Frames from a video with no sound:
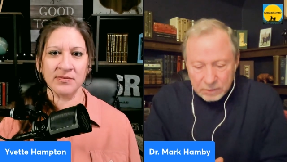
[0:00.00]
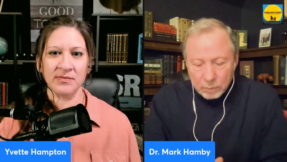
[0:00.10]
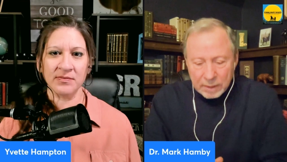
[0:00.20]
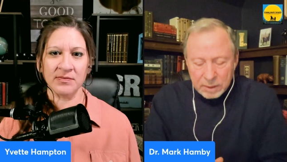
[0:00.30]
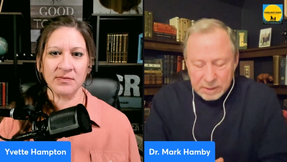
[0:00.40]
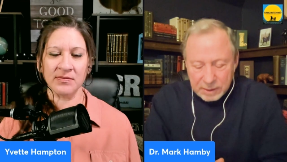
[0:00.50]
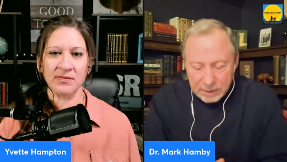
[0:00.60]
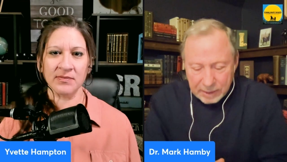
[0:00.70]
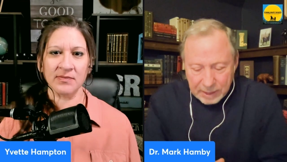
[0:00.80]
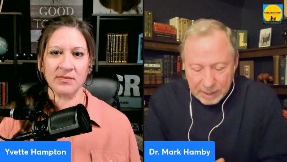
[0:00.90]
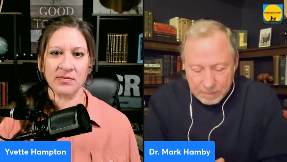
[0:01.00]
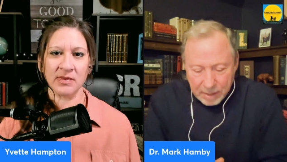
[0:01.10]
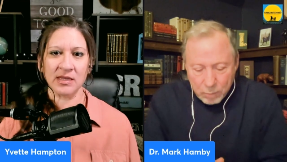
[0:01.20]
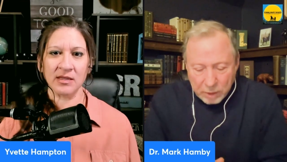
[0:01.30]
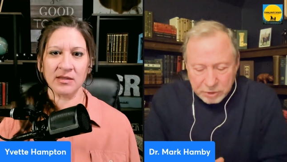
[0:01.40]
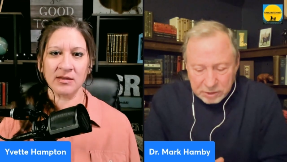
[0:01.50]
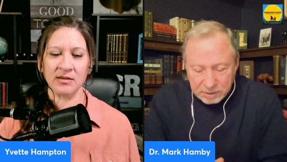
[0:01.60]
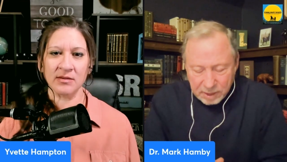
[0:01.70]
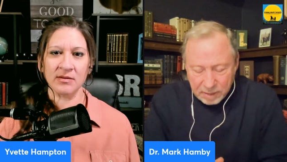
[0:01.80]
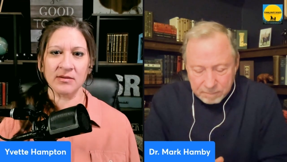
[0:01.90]
Speaker 1: Well, um, I'm watching
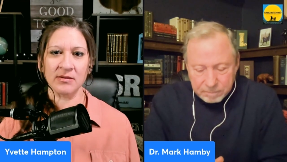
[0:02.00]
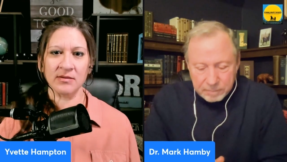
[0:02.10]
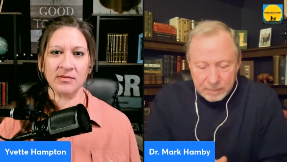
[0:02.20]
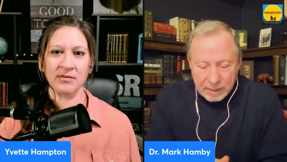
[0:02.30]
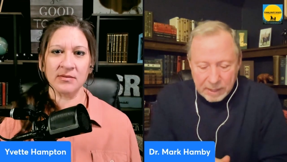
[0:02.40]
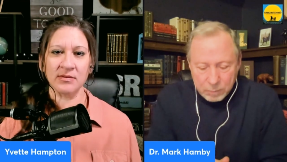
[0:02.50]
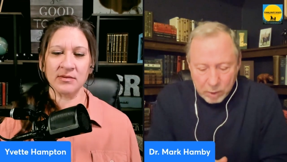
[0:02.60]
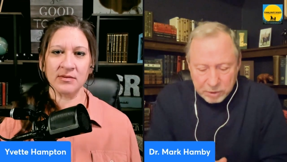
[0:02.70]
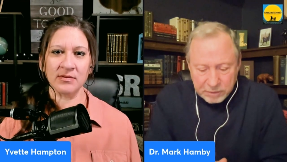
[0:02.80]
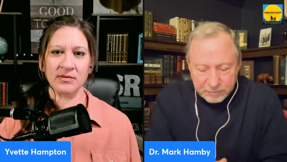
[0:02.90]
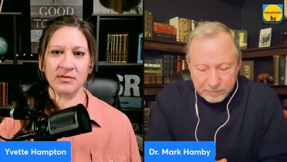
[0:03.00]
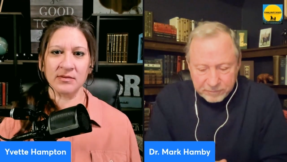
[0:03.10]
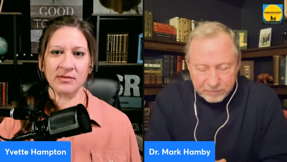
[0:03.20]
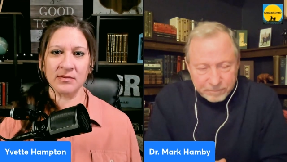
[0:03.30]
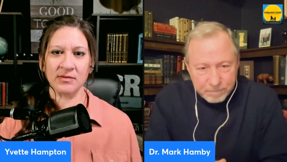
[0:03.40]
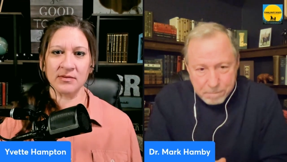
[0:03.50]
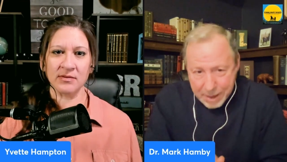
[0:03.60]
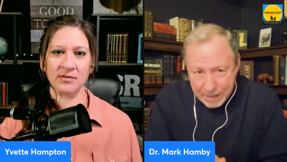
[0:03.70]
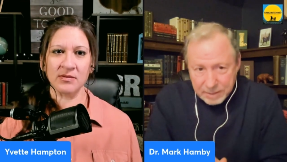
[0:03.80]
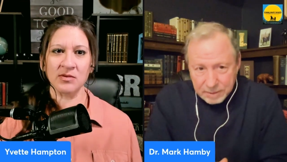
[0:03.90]
um, I'm watching
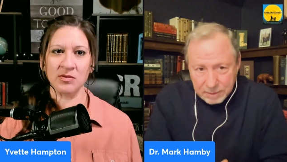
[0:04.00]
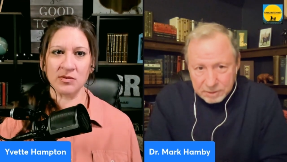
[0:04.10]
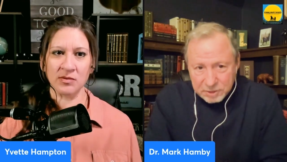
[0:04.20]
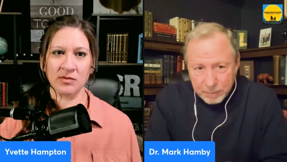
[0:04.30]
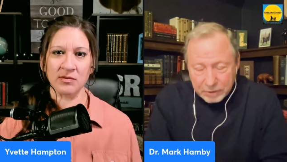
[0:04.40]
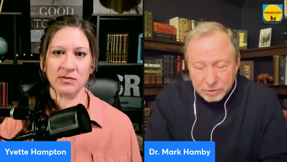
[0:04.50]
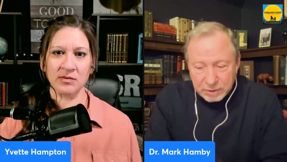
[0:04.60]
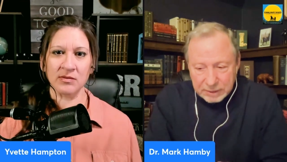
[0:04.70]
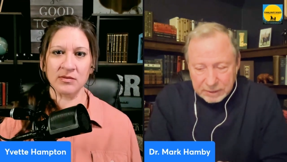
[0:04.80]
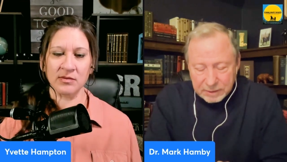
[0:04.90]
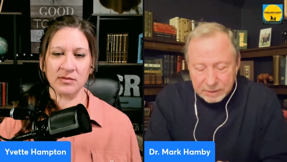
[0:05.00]
men especially